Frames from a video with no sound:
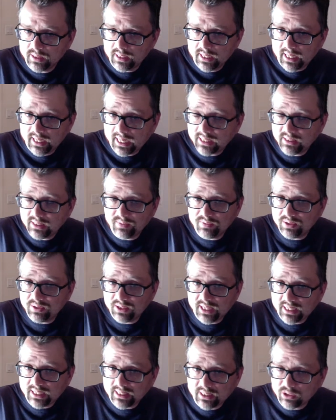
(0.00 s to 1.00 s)
And even
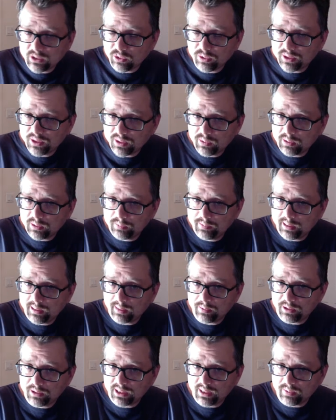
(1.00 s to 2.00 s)
then, I don't think we'd be
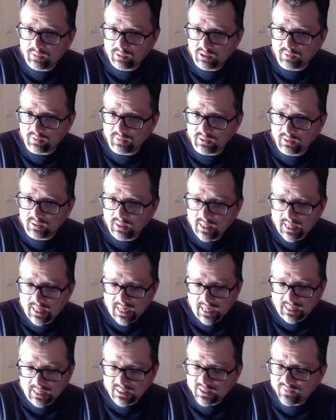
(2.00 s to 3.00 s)
able to get rid of it.
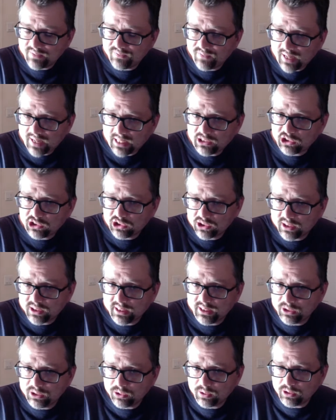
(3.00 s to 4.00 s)
I think a fascist
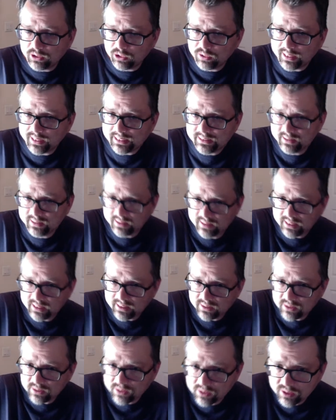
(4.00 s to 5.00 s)
leader in the United
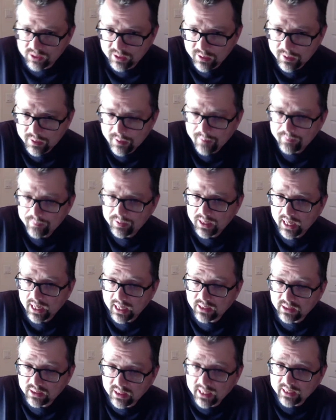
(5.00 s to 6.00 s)
States,
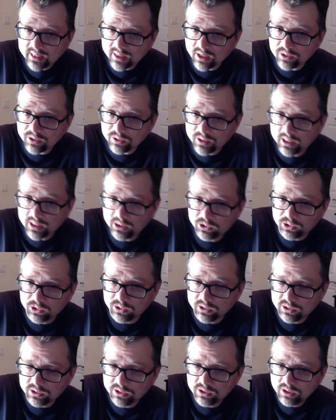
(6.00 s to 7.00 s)
unlike other
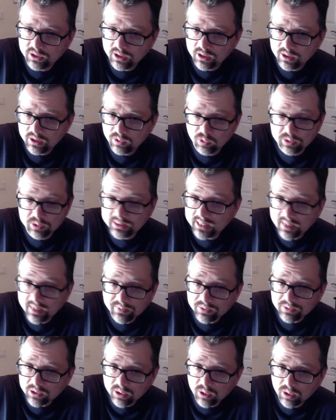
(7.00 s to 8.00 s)
countries, would
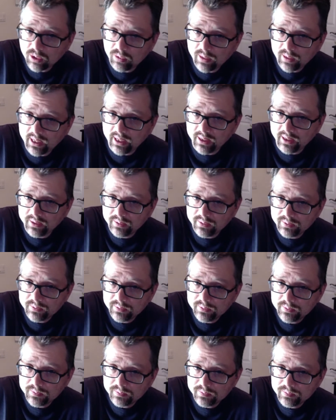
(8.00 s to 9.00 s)
never go away.
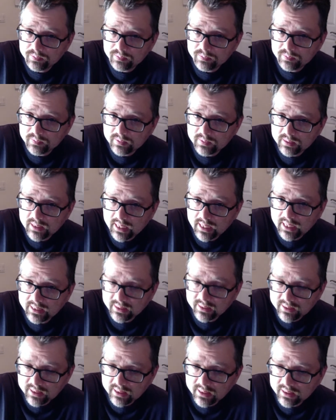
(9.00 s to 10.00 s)
I
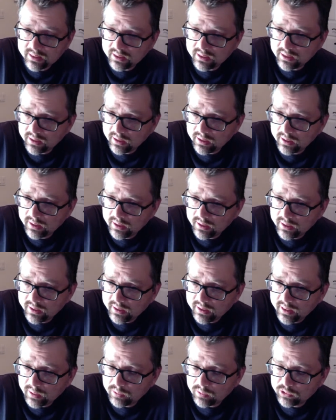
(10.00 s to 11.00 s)
think
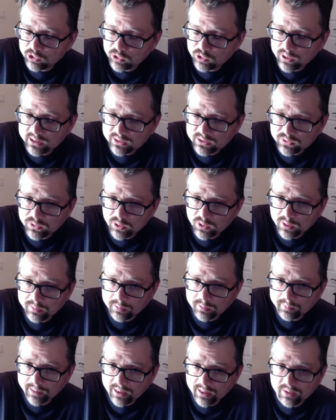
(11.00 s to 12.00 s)
it would transform
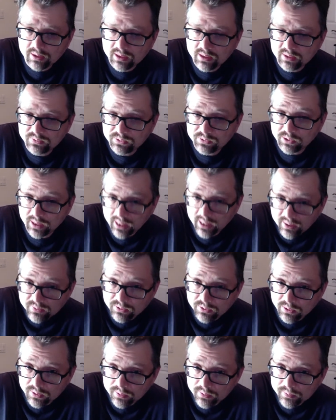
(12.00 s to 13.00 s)
America forever.